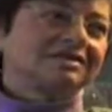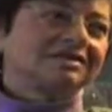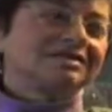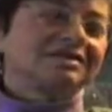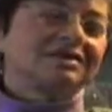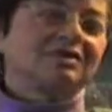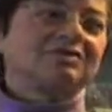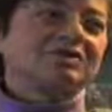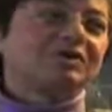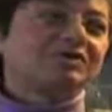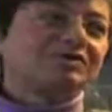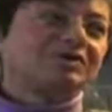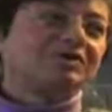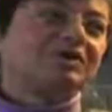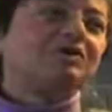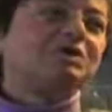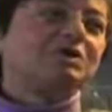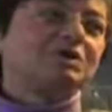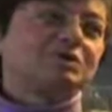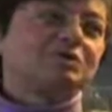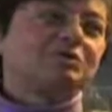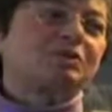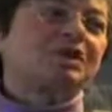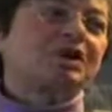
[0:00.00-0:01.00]
someone
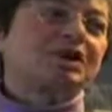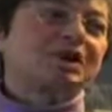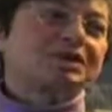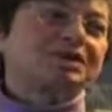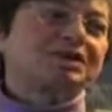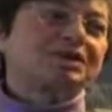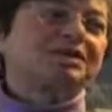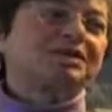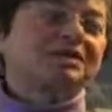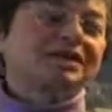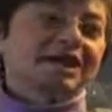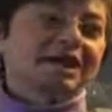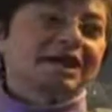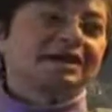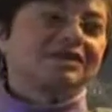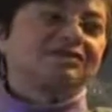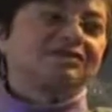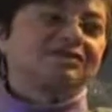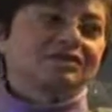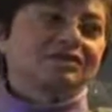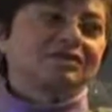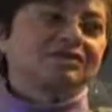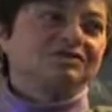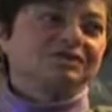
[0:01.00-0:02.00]
for this project
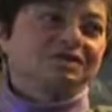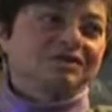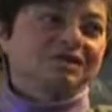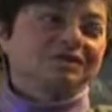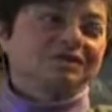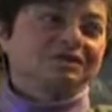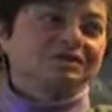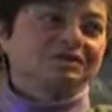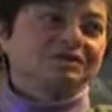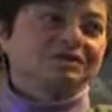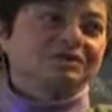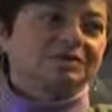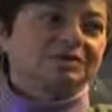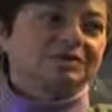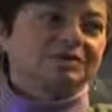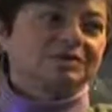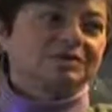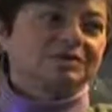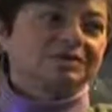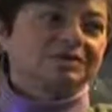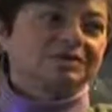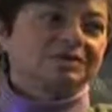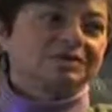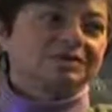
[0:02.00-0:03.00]
has to do Dan
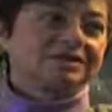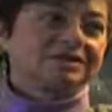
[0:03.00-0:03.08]
Lewis.